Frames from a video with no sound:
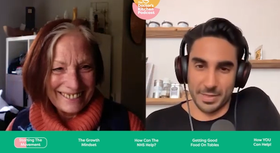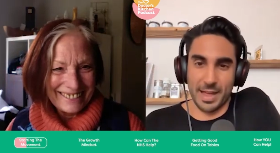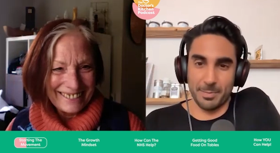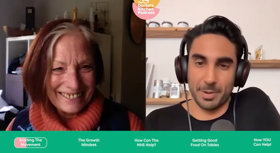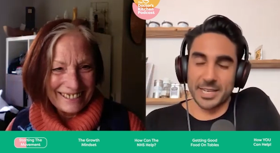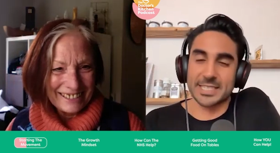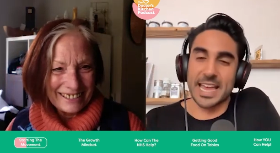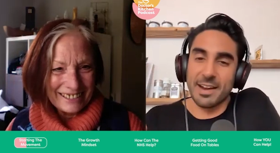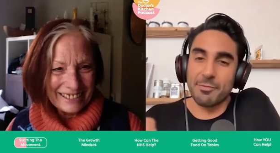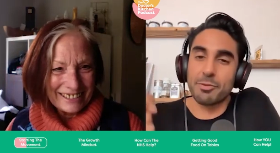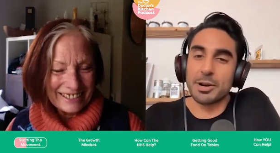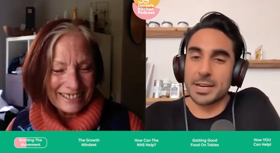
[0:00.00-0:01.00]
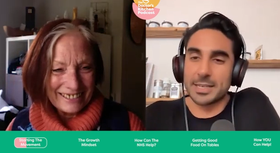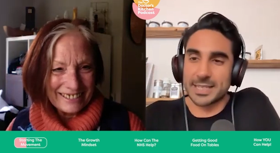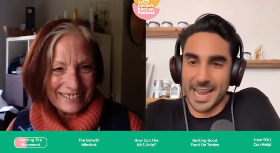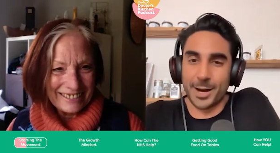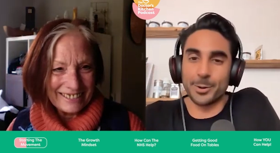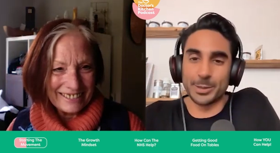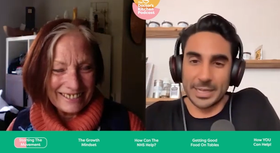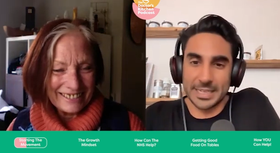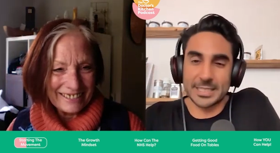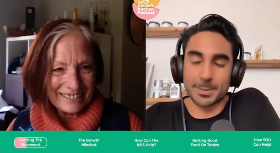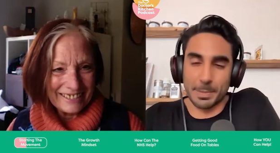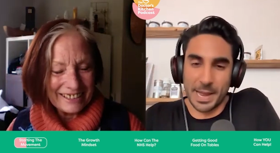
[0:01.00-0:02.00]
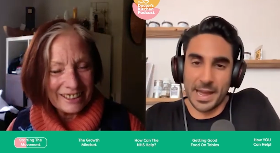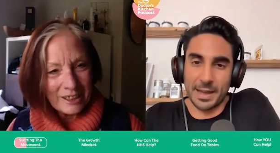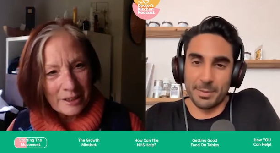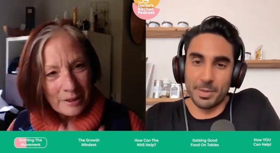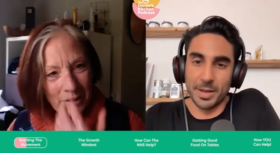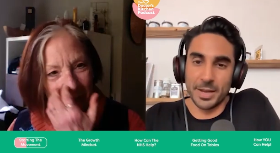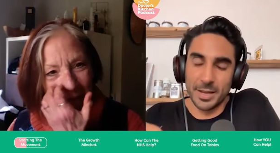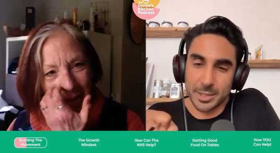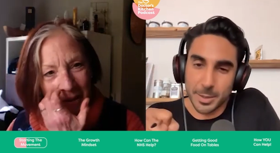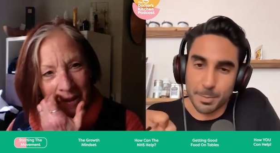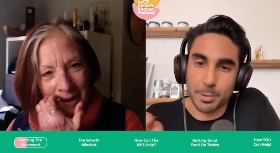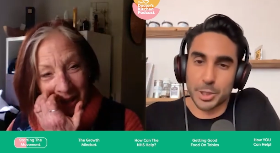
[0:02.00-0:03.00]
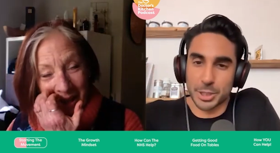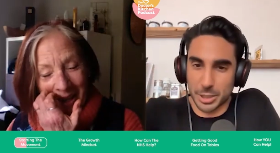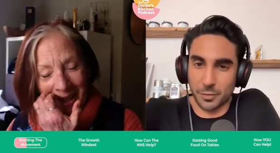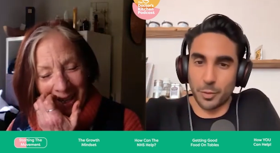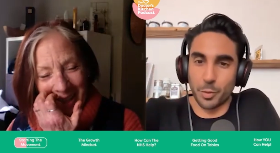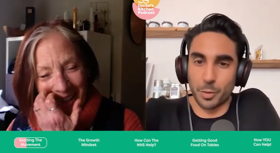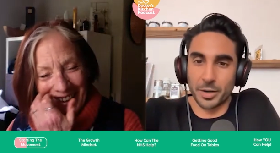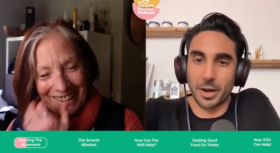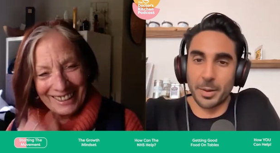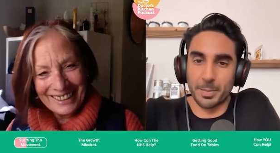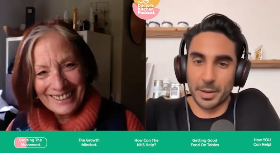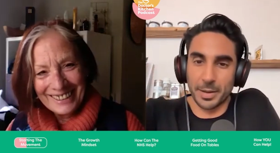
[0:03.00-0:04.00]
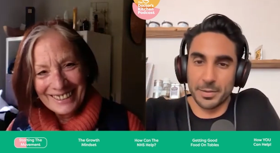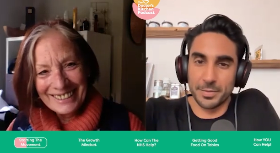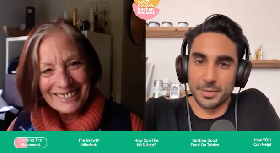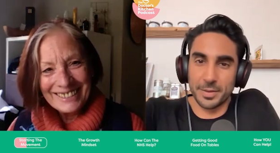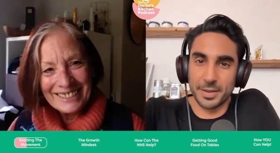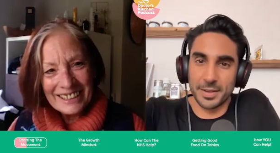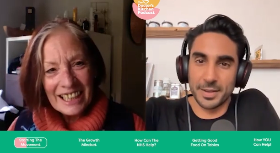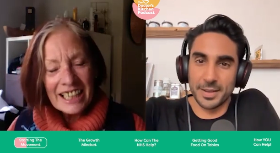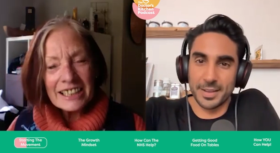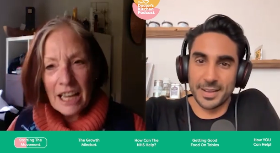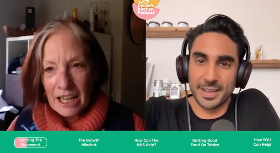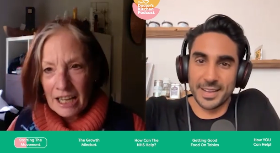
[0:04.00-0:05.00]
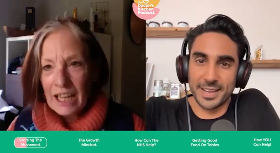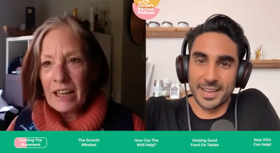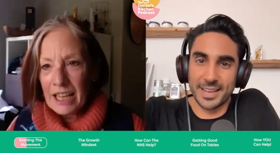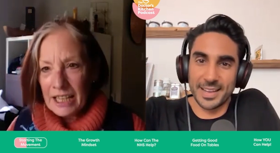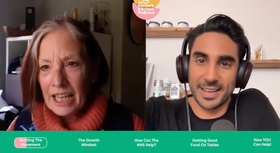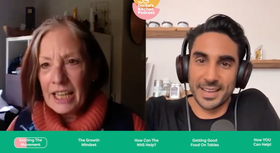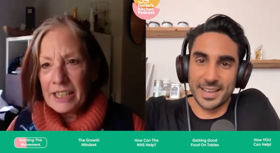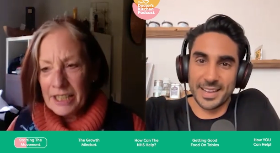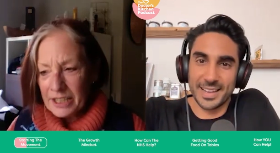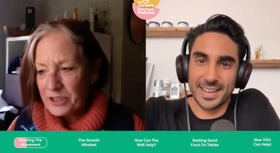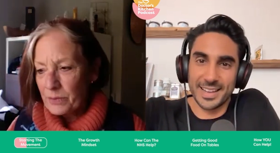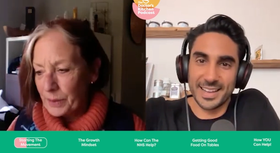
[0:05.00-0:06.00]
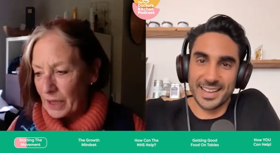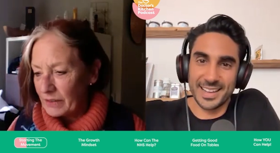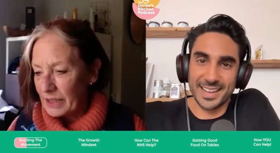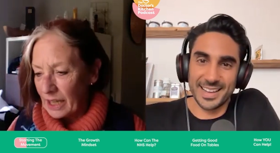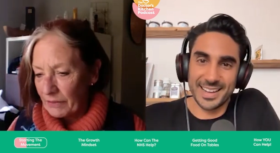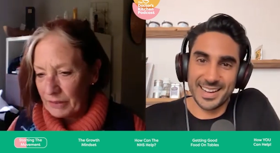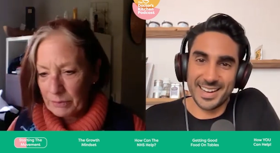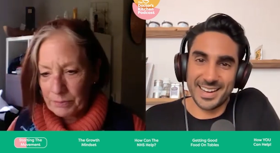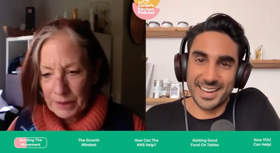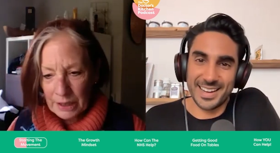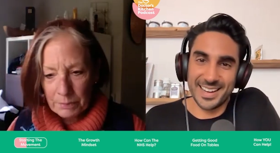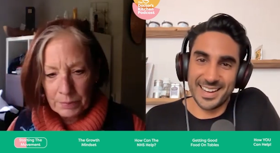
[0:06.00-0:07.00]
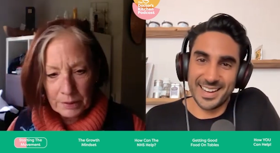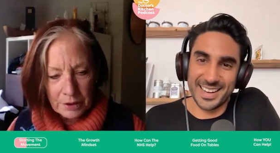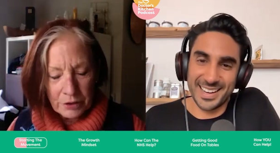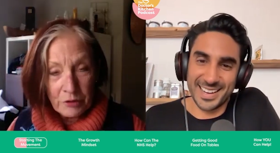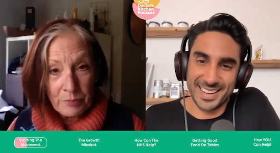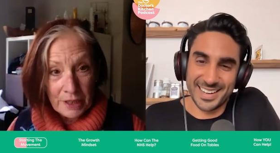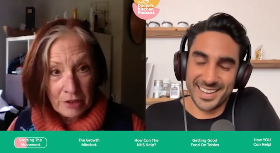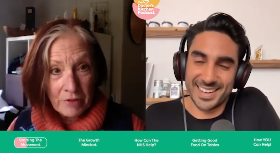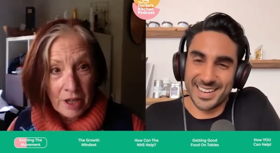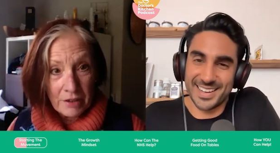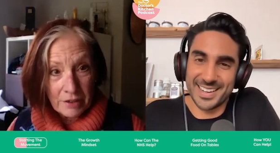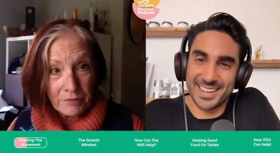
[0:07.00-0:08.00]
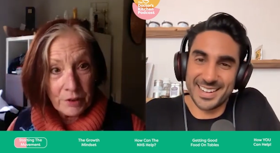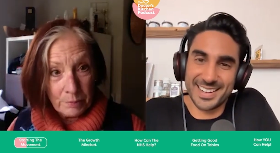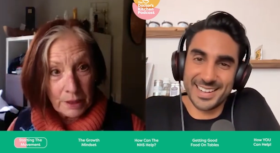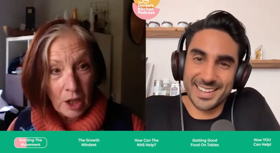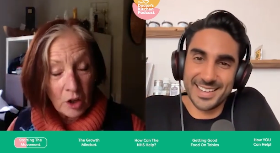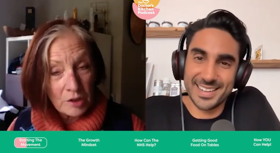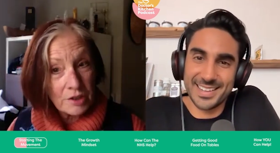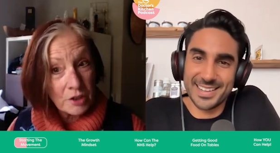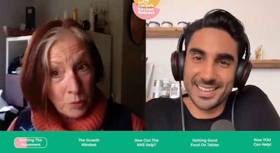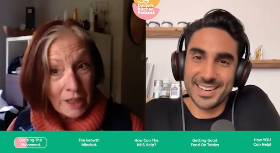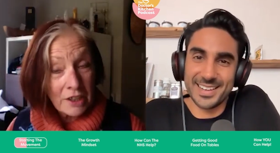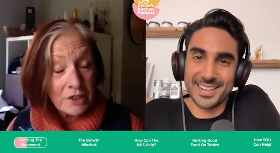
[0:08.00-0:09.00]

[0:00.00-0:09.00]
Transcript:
Speaker 1: that, because every town needs a Pam to push this forward, I believe. It
Speaker 2: is about having people who've been around a few blocks, as well